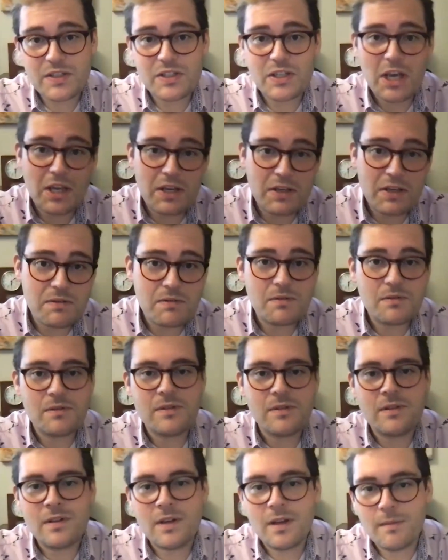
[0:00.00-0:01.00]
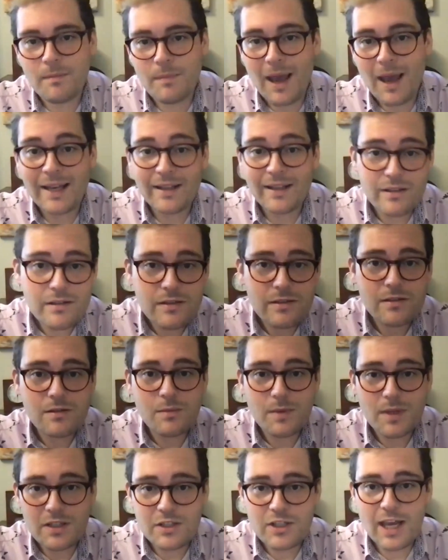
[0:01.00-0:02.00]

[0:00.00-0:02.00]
certain patterns within